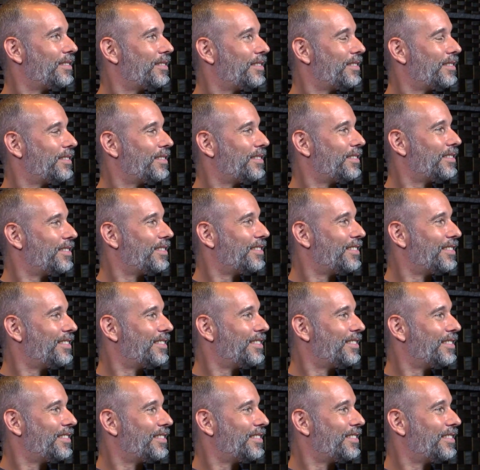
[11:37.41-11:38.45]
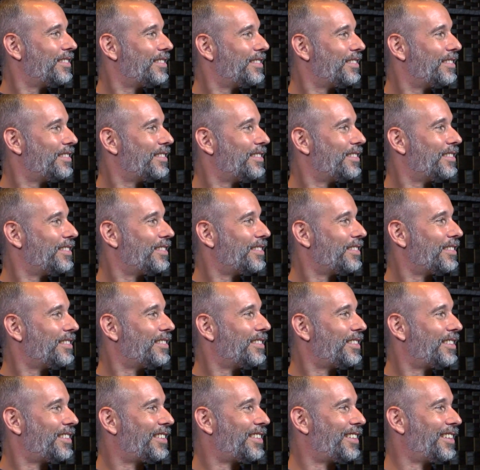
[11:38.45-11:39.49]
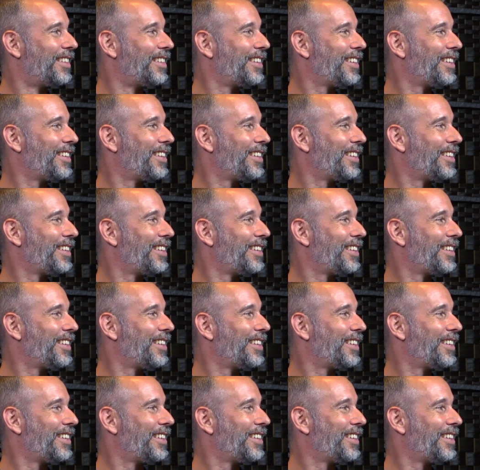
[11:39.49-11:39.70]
[no speech]